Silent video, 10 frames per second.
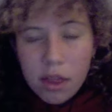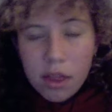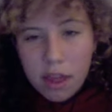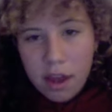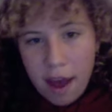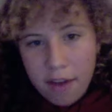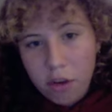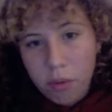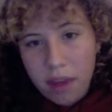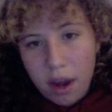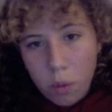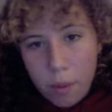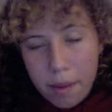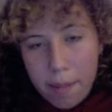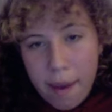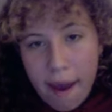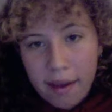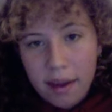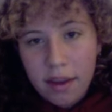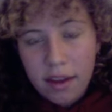That had to do with getting women back
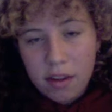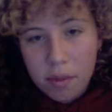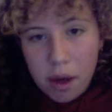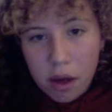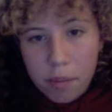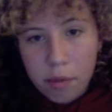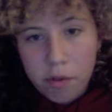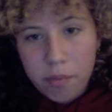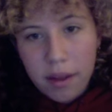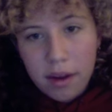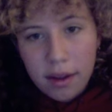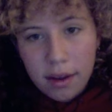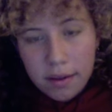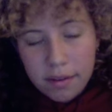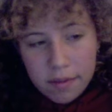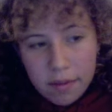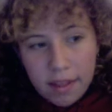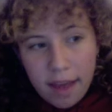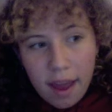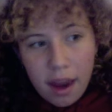into the punk movement and stuff like
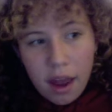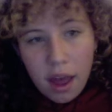that.